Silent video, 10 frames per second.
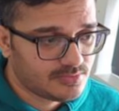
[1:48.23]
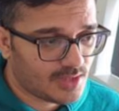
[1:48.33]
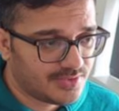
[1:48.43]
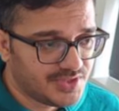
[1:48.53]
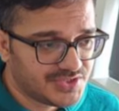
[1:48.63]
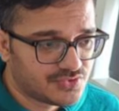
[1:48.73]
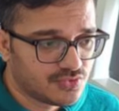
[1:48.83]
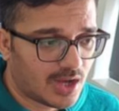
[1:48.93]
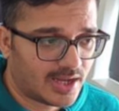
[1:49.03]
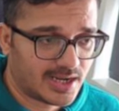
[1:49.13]
These
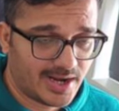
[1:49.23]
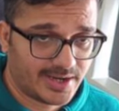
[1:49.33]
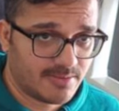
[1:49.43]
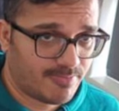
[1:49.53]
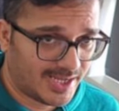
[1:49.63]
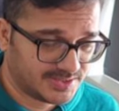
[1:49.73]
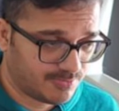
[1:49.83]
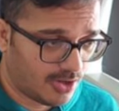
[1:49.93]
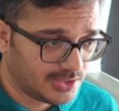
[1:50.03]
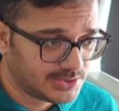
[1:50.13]
two are connected pass
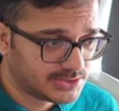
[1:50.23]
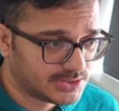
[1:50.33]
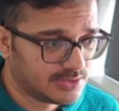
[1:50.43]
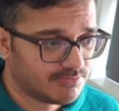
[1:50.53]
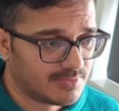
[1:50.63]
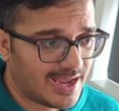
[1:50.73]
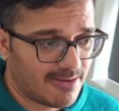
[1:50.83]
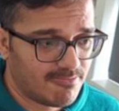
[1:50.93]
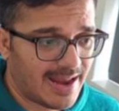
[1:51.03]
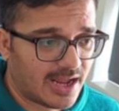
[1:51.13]
pawns,
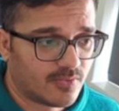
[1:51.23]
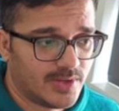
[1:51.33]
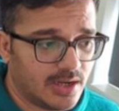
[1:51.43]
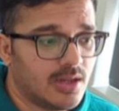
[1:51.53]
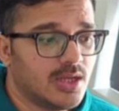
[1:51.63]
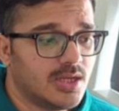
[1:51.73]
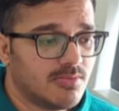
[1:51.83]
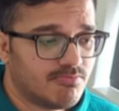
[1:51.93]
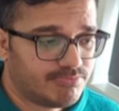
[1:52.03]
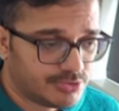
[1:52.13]
and black will
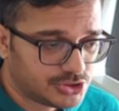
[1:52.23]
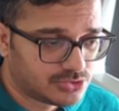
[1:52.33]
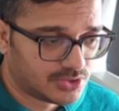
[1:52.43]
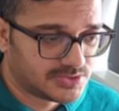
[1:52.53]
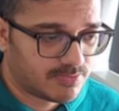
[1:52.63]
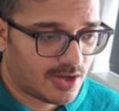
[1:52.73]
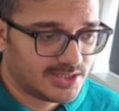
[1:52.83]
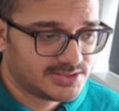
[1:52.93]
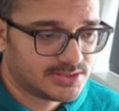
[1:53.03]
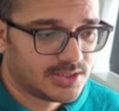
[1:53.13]
push those
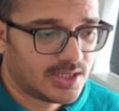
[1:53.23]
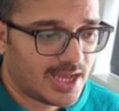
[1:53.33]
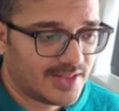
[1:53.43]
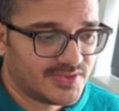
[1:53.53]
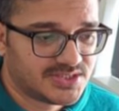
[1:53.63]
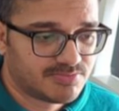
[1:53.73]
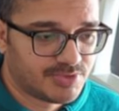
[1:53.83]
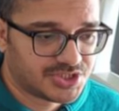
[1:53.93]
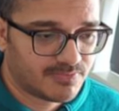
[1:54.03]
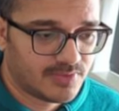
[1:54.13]
pawns, and this
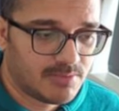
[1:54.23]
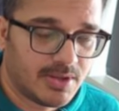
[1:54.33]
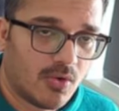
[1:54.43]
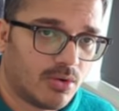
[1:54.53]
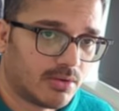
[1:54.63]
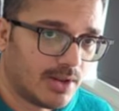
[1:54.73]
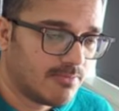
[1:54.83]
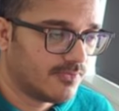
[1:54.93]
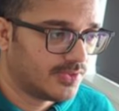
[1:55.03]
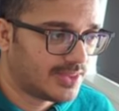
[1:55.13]
bishop will be
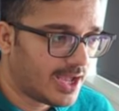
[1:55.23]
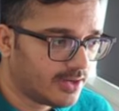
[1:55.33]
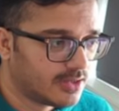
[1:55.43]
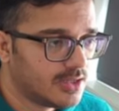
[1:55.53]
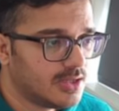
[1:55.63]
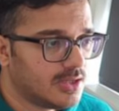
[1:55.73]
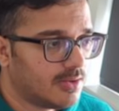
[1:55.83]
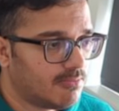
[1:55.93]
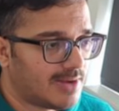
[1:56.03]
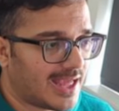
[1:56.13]
overwhelmed with that.
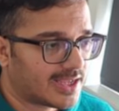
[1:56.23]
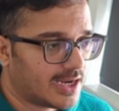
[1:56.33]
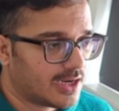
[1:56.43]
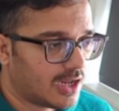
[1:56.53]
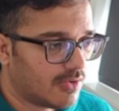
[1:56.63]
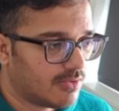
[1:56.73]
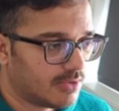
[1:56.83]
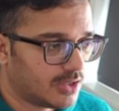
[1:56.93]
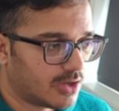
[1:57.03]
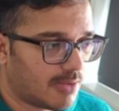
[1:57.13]
Black can
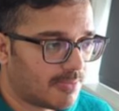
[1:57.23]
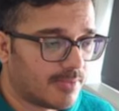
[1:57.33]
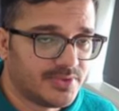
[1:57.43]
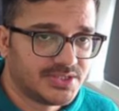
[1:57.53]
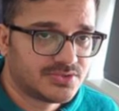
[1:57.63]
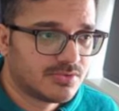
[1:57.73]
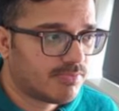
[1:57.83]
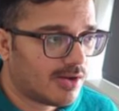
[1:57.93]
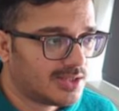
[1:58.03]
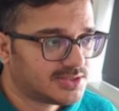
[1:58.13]
now gobble up these two
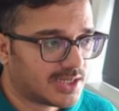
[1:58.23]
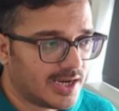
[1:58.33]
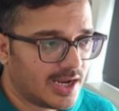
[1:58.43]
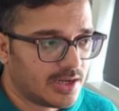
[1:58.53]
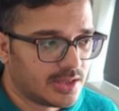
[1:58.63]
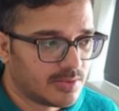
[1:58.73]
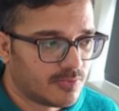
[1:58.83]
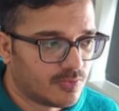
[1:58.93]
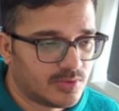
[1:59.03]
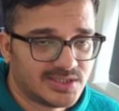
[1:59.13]
pawns, or in the
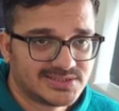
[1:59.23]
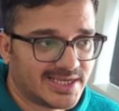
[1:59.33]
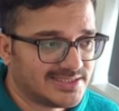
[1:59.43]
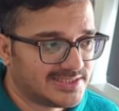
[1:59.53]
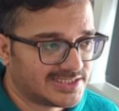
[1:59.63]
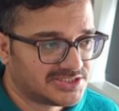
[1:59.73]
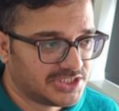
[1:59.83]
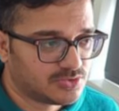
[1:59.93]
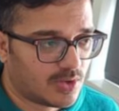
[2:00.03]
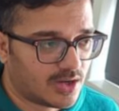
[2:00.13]
worst case,
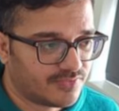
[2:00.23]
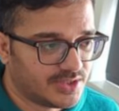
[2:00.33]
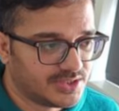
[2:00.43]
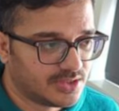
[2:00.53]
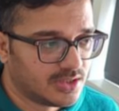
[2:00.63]
exchange one of the